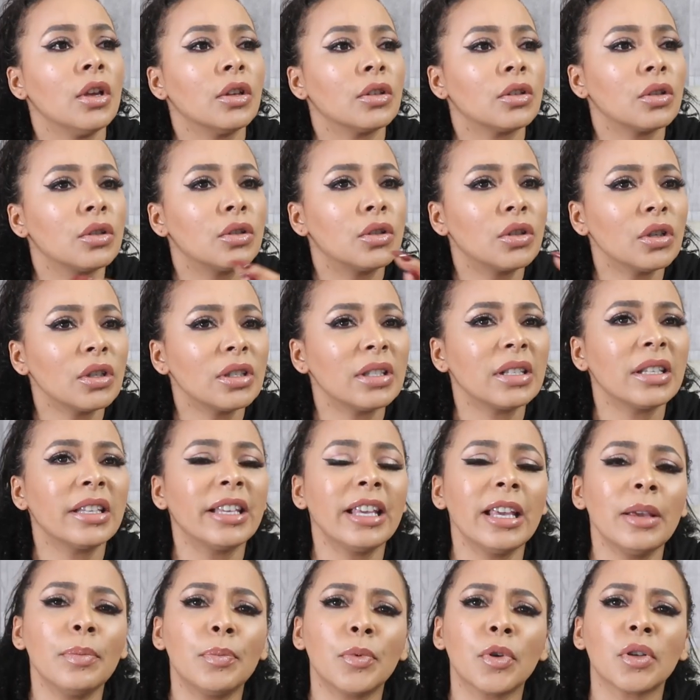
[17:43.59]
So just
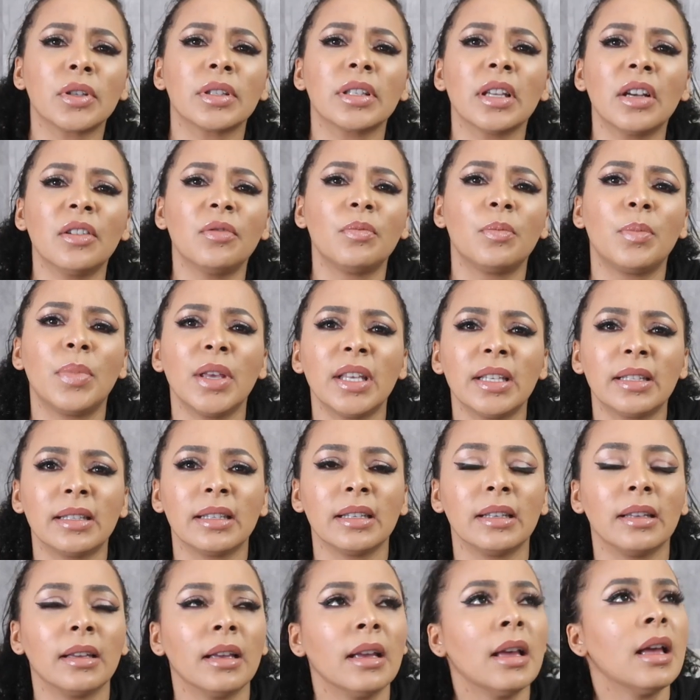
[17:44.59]
keep yourself
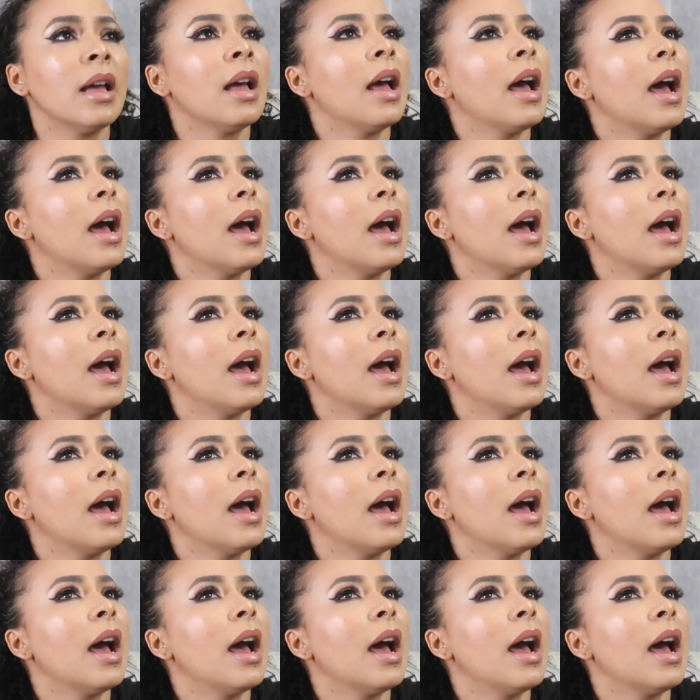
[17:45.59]
busy.